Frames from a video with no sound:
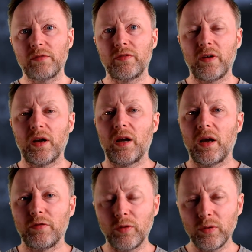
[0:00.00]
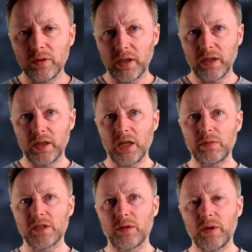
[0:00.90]
if only
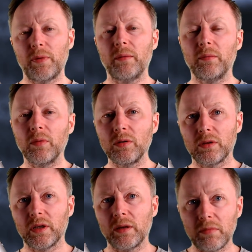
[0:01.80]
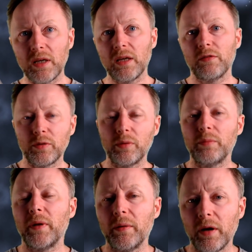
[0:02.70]
he was a wee bit more like me, if he
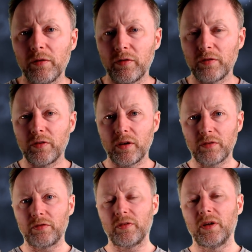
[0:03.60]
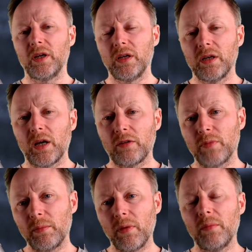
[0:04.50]
would be, if
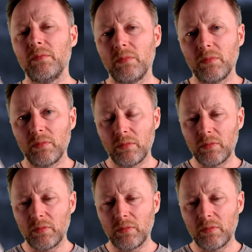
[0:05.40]
my mum